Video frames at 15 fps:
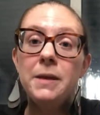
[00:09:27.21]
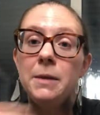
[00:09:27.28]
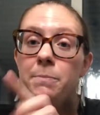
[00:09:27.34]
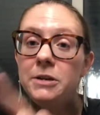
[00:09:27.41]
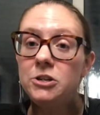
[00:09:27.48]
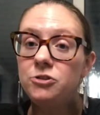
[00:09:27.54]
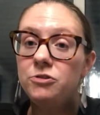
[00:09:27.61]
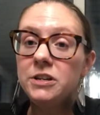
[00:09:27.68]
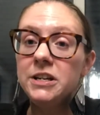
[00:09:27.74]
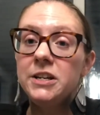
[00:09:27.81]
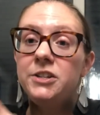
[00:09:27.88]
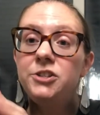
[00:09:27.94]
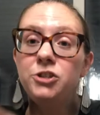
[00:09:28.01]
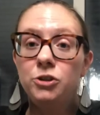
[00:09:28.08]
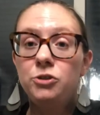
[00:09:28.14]

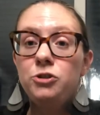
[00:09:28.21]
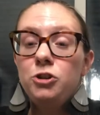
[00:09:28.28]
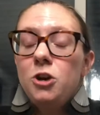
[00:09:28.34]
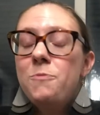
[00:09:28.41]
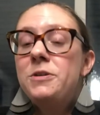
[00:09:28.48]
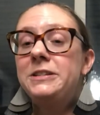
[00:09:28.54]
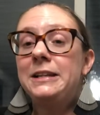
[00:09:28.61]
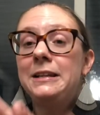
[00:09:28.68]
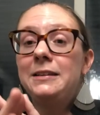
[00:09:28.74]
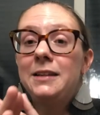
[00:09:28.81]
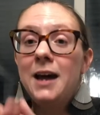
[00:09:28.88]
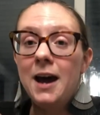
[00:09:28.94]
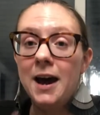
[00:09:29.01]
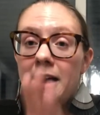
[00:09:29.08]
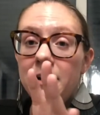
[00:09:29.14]
Pinterest, YouTube, there's a
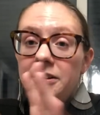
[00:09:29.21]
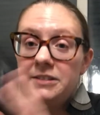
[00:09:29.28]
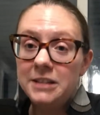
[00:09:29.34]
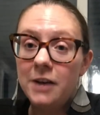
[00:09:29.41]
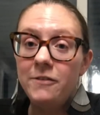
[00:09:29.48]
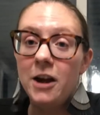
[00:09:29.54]
lot of stuff